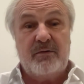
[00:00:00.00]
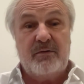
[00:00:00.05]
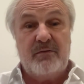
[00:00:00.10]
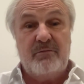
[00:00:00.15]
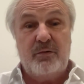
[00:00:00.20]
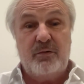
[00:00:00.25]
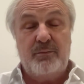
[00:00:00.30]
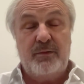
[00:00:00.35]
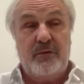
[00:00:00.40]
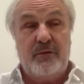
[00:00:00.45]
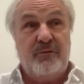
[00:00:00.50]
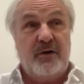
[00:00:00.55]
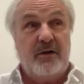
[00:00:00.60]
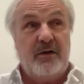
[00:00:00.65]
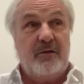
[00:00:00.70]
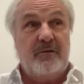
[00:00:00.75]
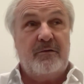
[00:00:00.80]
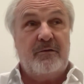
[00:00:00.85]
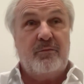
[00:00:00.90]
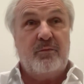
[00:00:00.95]
will be
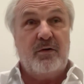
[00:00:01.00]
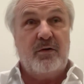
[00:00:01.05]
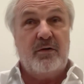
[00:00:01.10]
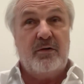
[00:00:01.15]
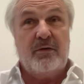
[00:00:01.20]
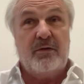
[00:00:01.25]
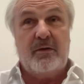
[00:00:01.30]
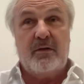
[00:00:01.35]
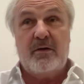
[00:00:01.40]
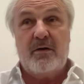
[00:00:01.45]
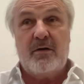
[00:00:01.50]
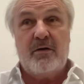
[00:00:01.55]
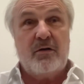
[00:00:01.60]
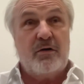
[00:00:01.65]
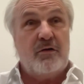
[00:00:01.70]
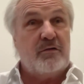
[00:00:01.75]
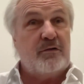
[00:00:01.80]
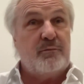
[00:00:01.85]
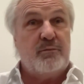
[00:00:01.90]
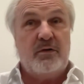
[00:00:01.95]
faced with
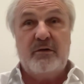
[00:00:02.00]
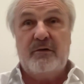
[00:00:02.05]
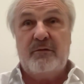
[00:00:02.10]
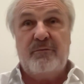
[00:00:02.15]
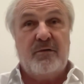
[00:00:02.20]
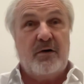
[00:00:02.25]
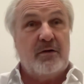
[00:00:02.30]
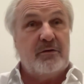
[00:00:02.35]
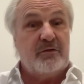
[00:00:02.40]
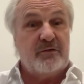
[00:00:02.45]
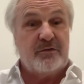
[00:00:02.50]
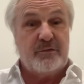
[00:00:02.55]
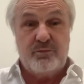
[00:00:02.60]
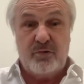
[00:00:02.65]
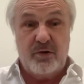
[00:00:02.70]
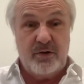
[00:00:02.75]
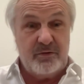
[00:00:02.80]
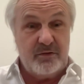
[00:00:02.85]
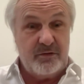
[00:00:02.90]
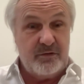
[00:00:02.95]
husbands, fathers,
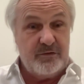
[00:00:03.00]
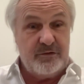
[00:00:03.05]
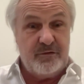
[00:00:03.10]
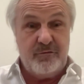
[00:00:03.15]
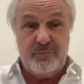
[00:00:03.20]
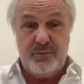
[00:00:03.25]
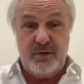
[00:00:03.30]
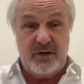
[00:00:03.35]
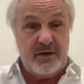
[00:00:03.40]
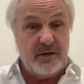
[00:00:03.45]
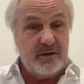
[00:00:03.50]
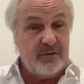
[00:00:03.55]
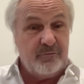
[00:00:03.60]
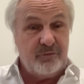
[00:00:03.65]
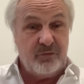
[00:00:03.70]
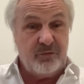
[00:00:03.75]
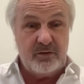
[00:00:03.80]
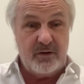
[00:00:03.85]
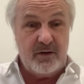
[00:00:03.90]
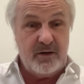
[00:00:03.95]
brothers who have been at the
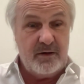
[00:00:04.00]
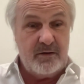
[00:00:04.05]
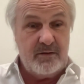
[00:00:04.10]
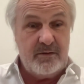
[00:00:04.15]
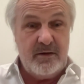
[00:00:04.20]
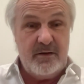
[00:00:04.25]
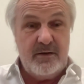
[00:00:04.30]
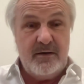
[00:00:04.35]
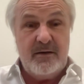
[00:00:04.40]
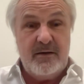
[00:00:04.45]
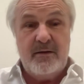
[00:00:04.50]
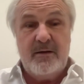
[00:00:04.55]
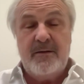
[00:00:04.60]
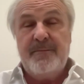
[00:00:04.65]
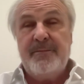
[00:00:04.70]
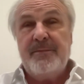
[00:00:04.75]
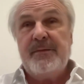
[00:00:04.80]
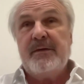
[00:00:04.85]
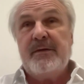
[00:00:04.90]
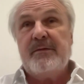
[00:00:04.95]
front line.
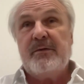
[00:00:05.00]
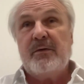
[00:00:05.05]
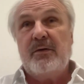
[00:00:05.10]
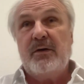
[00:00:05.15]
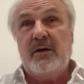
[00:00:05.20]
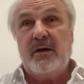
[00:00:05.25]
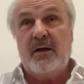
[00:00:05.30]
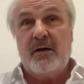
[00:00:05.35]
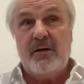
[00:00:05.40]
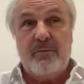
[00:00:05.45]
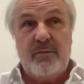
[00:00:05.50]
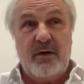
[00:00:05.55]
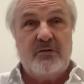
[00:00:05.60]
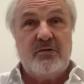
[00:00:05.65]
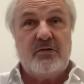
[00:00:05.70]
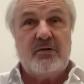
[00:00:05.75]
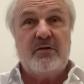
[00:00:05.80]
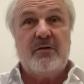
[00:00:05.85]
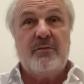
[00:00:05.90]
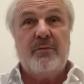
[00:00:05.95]
So you can
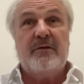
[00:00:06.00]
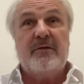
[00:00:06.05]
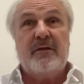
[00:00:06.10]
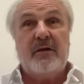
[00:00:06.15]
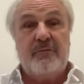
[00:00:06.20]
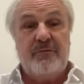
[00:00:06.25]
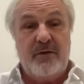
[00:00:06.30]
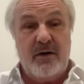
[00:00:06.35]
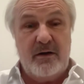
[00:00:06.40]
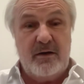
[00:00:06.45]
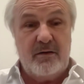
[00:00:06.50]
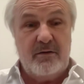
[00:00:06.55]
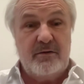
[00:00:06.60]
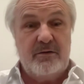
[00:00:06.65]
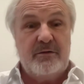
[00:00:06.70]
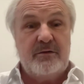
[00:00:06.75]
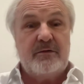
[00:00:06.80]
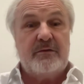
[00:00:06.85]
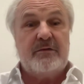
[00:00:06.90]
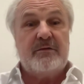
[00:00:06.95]
imagine domestic
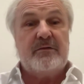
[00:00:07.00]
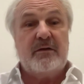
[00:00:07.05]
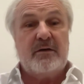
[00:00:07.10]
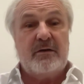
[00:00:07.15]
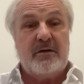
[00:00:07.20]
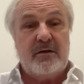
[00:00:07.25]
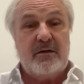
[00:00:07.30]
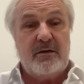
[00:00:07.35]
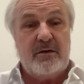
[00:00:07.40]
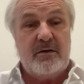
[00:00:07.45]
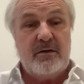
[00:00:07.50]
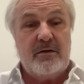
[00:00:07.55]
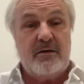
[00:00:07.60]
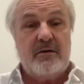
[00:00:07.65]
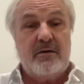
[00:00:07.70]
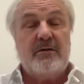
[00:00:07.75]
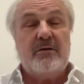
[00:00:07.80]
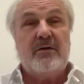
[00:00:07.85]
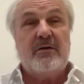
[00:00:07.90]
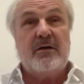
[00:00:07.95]
violence.
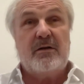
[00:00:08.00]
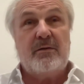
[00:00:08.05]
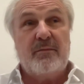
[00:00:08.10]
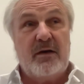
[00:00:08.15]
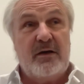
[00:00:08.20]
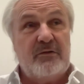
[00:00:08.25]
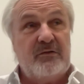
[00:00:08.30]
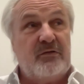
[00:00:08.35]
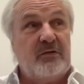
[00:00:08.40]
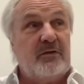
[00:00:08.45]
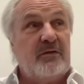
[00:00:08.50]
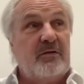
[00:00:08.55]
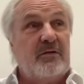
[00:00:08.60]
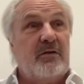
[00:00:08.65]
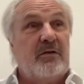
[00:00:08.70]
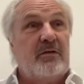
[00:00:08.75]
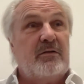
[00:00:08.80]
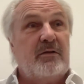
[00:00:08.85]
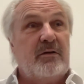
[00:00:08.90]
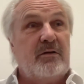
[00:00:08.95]
You can imagine
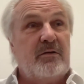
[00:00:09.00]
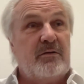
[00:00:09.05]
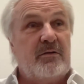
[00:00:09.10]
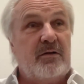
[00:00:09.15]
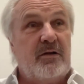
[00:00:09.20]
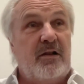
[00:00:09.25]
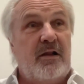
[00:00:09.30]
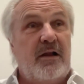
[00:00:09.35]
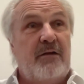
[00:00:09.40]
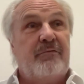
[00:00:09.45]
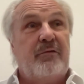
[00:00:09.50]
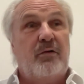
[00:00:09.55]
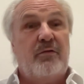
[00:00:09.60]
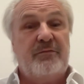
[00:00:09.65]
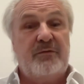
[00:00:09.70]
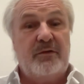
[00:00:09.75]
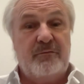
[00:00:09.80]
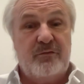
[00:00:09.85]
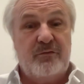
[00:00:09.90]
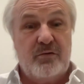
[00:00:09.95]
the level of
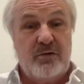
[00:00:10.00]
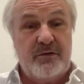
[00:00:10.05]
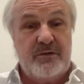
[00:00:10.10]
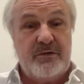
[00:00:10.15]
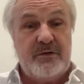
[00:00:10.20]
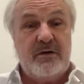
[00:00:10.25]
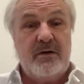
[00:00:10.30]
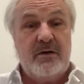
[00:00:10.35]
divorce.